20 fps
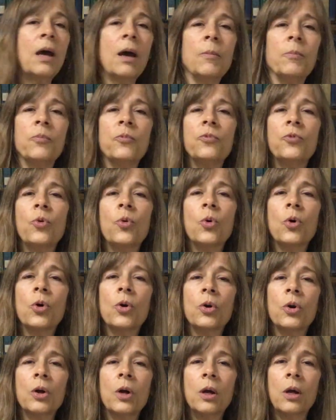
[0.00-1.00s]
up
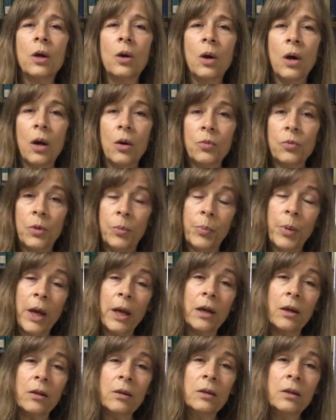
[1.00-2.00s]
for
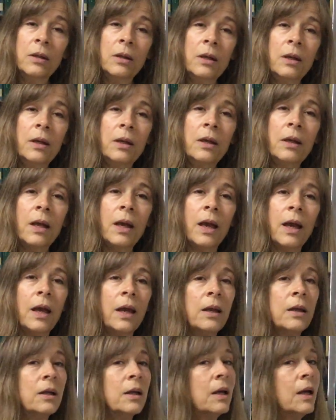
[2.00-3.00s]
rebuttal
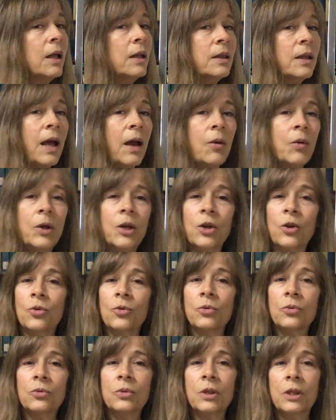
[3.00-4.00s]
and allowing
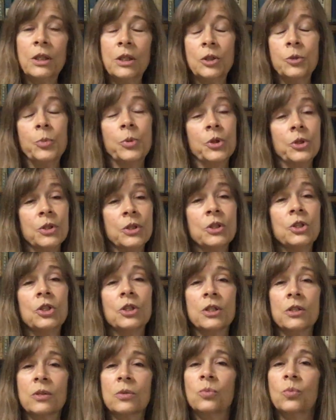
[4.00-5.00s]
each person
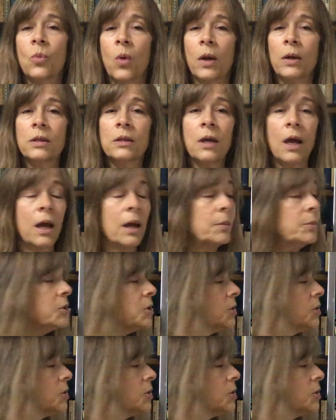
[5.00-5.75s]
just one time